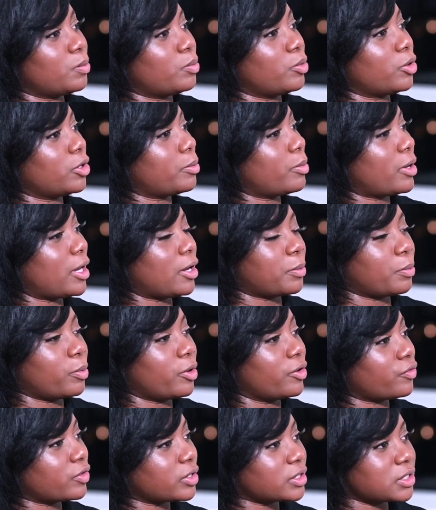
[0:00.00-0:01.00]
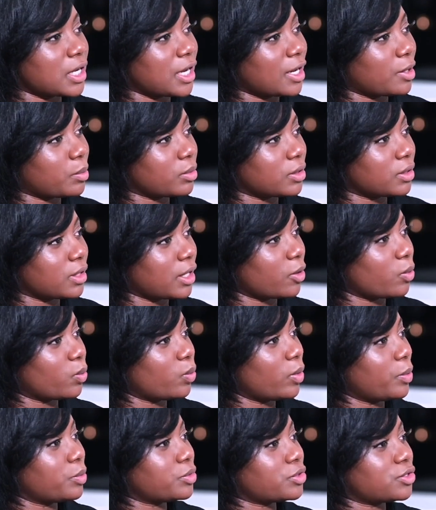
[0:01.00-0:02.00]
brought about perfect timing. Like,
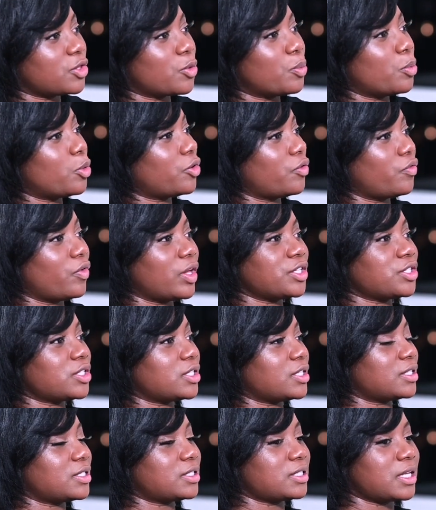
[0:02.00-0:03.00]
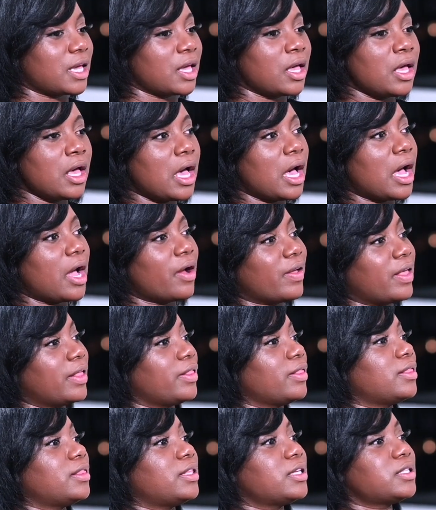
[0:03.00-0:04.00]
what was the motivation to say, all right,
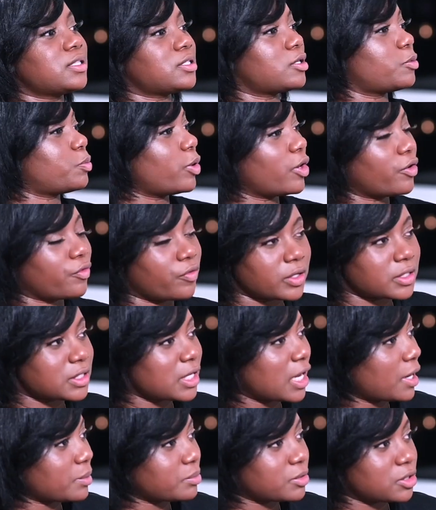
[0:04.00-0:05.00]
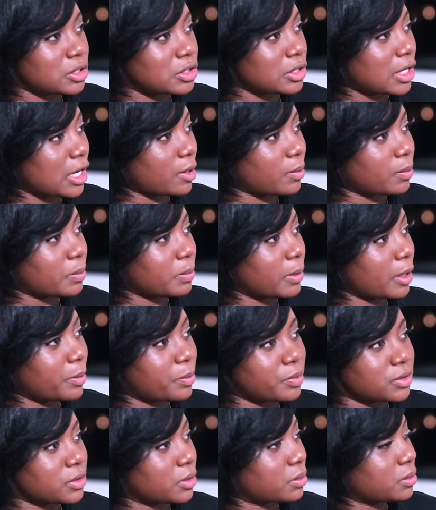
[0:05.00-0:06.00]
this is a perfect time to drop
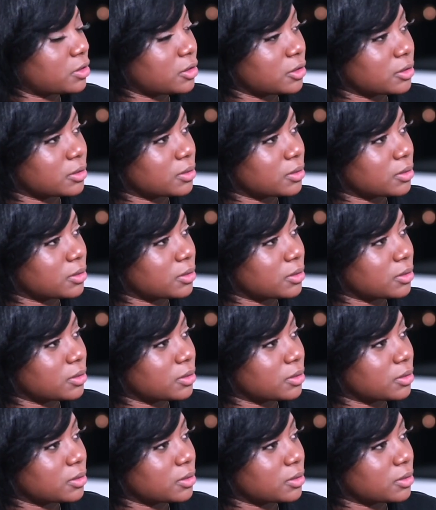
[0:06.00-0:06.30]
episode 2?